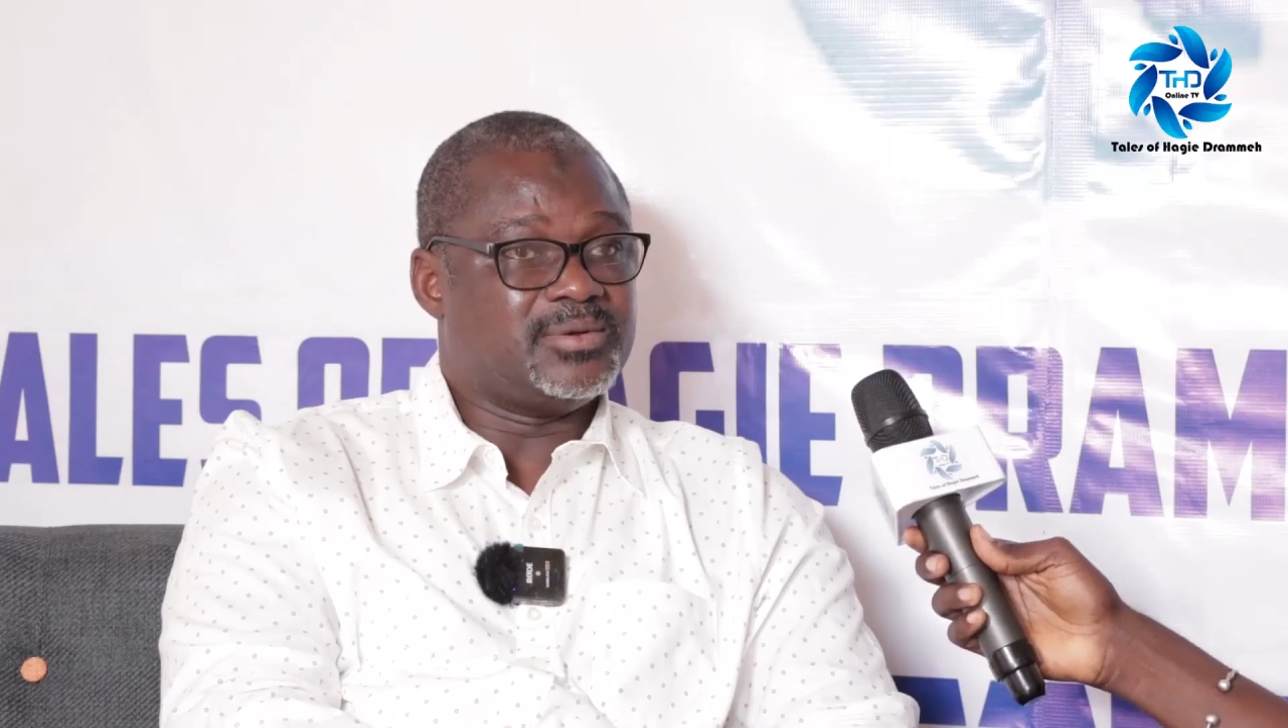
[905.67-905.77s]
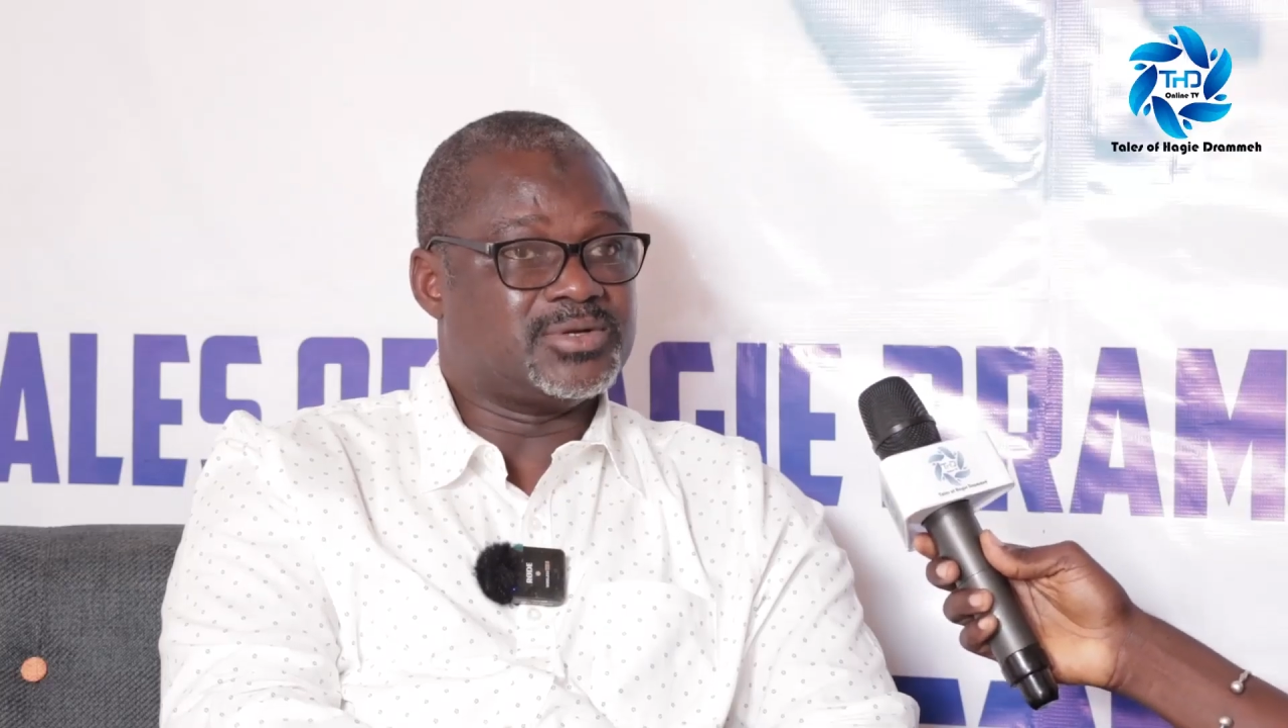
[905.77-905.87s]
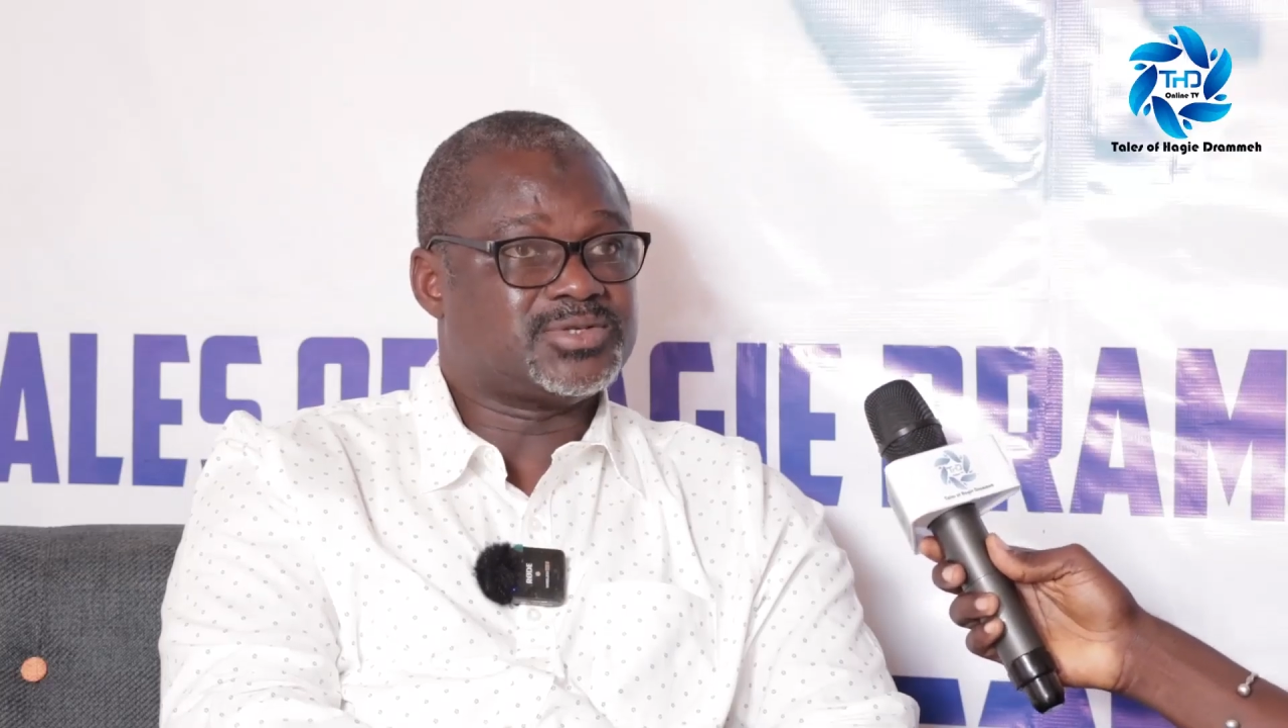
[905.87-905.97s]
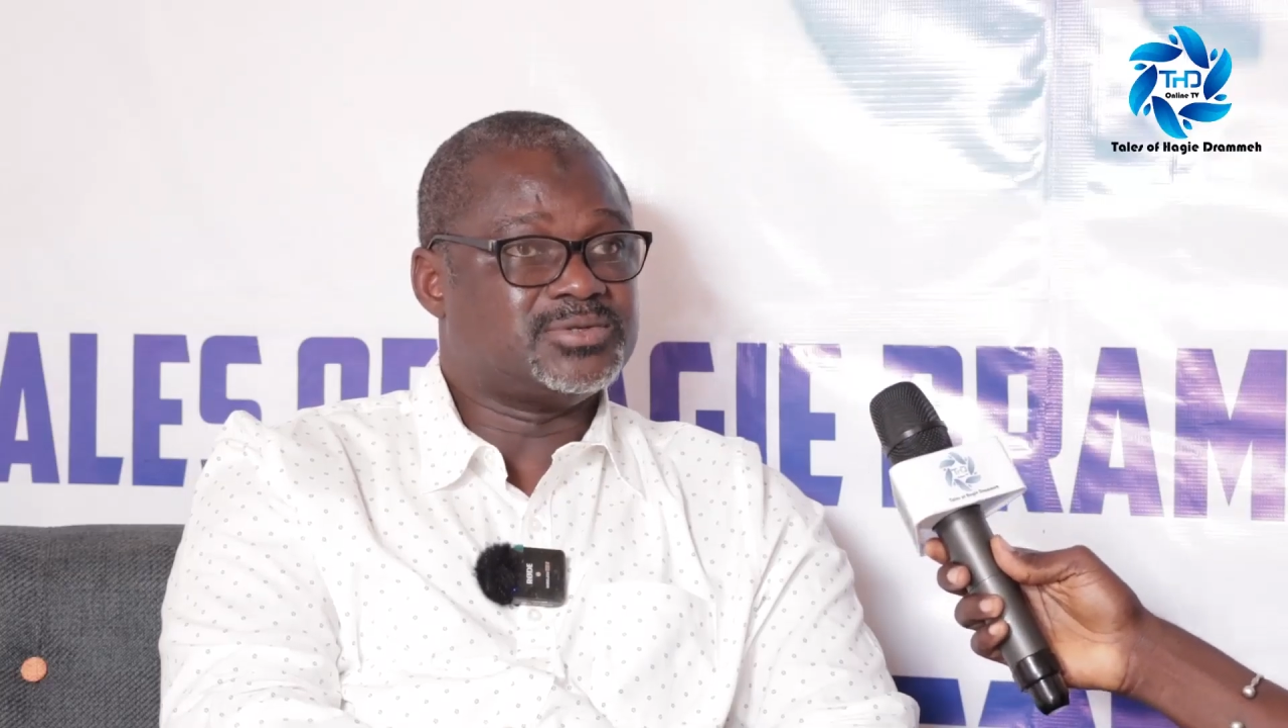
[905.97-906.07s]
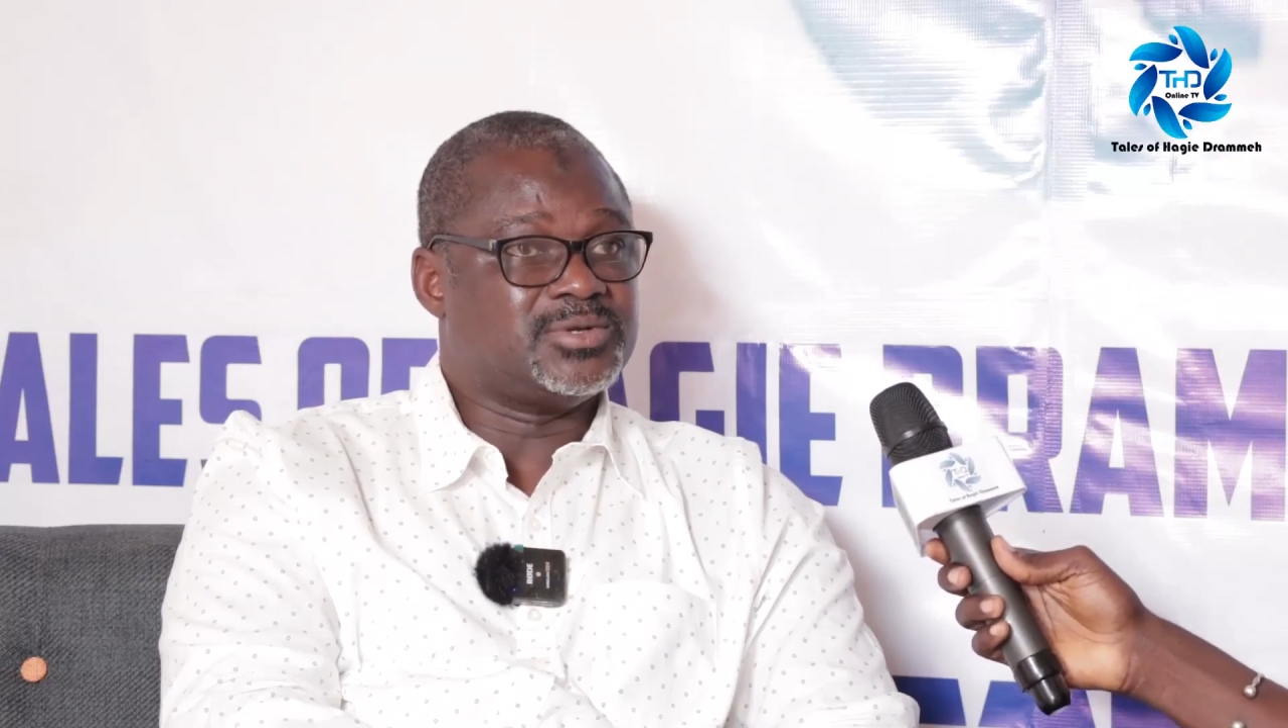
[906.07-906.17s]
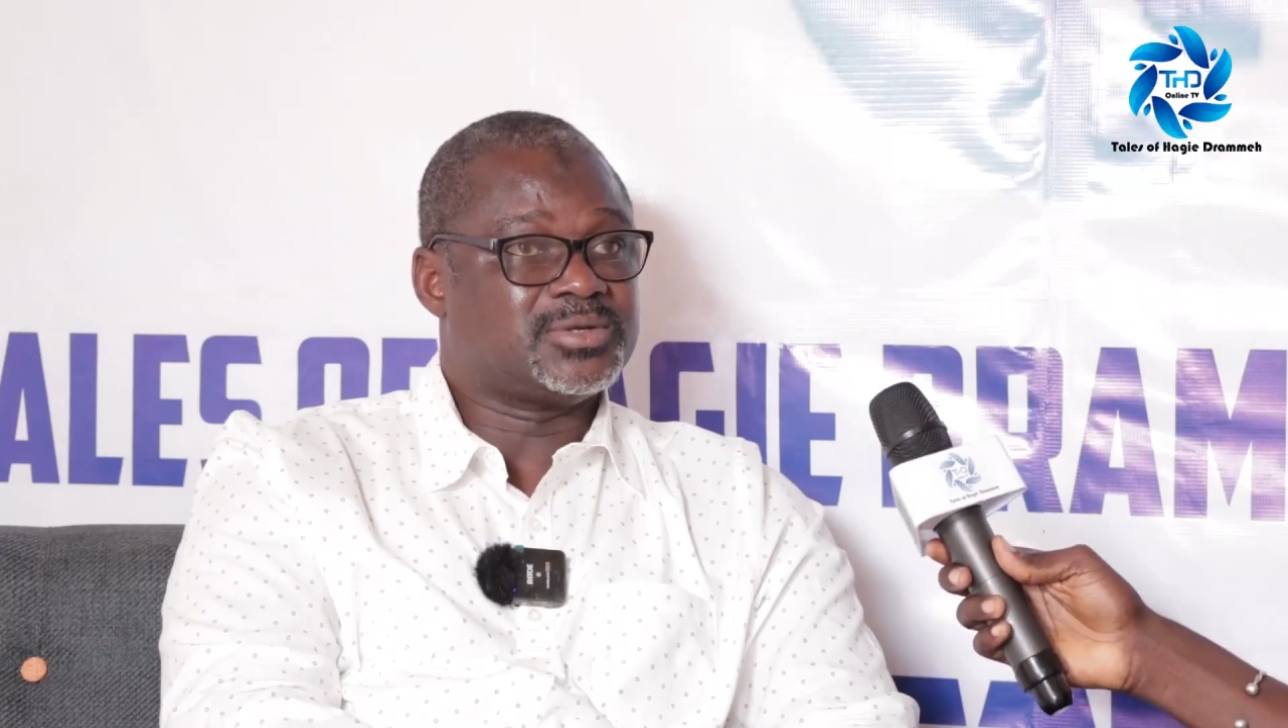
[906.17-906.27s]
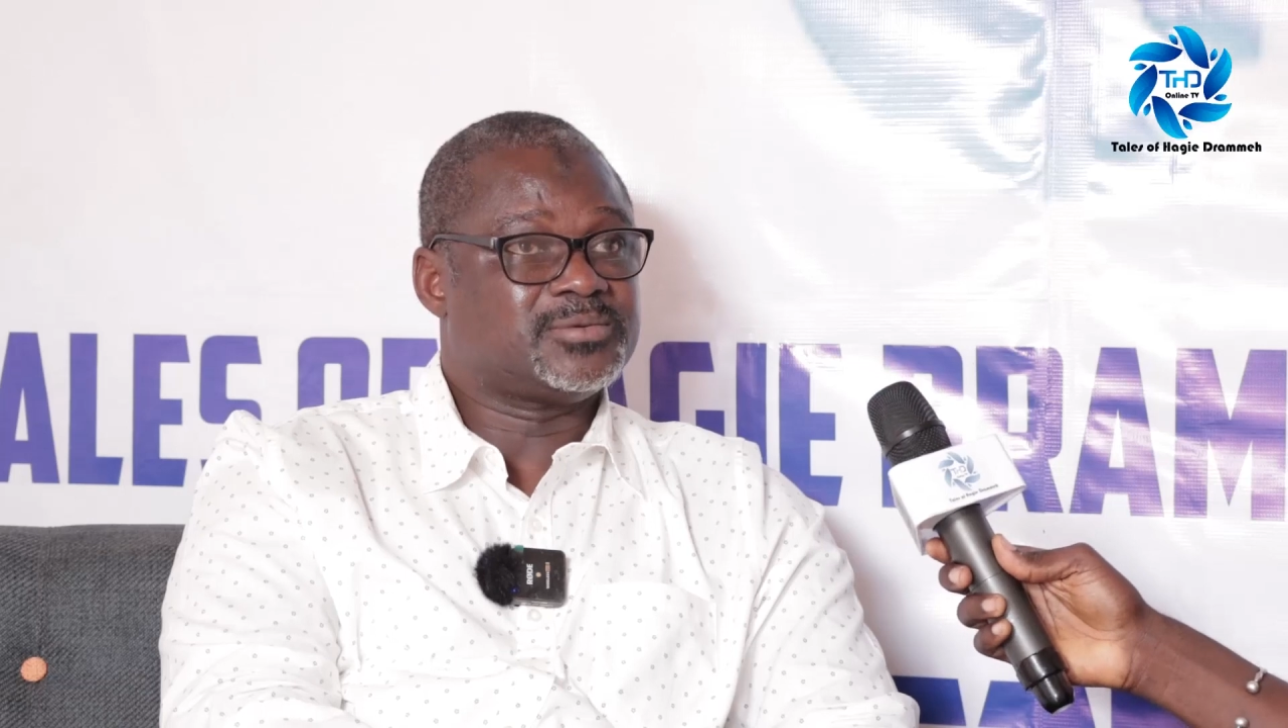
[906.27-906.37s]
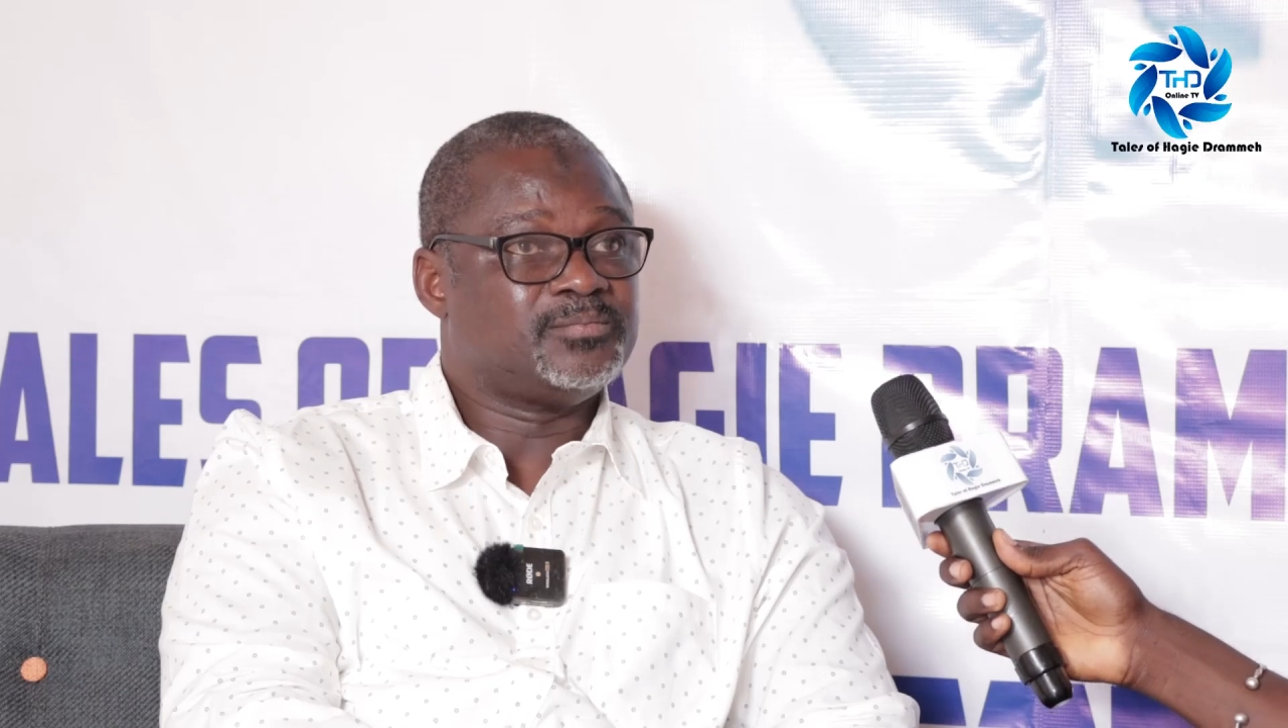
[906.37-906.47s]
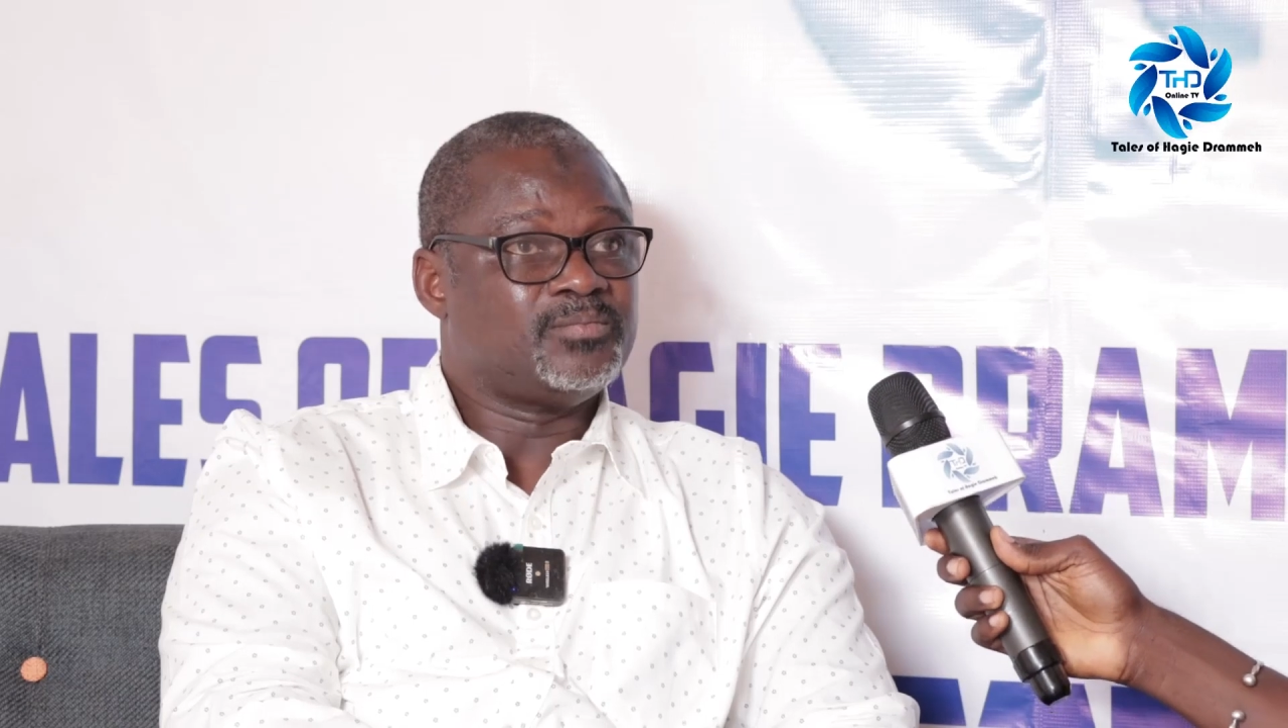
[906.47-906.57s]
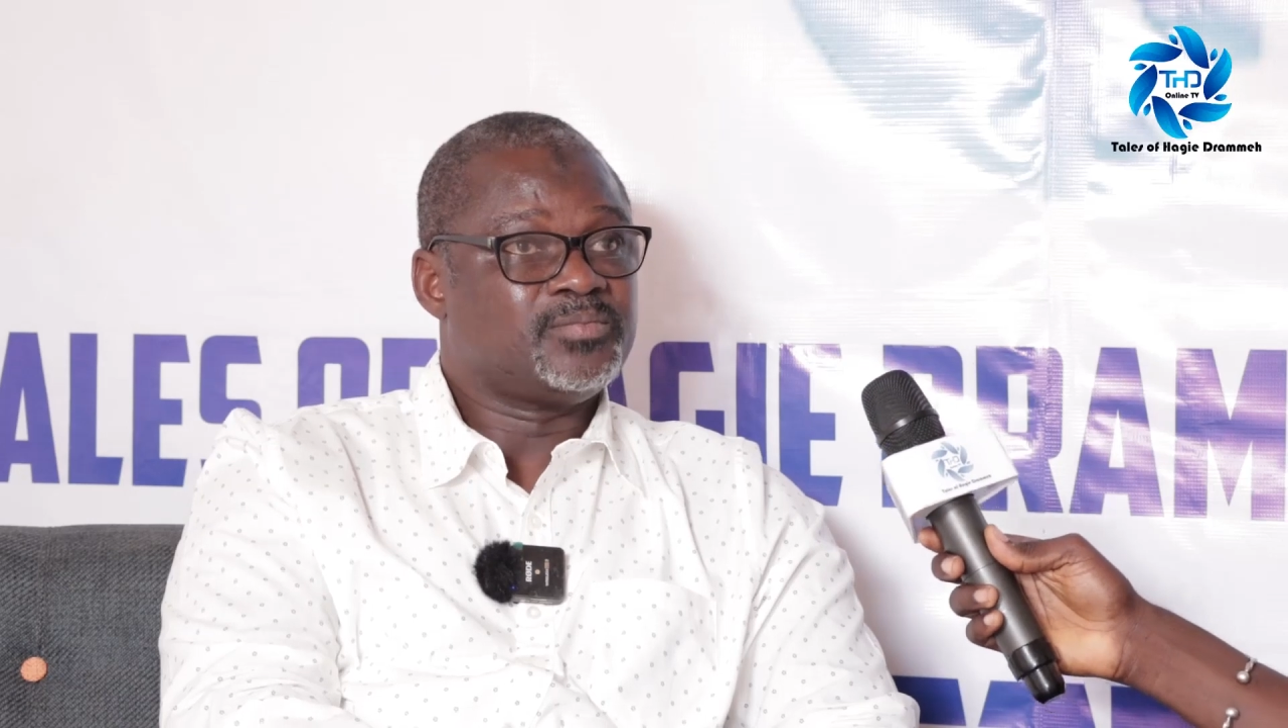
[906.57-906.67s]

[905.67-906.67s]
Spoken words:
us not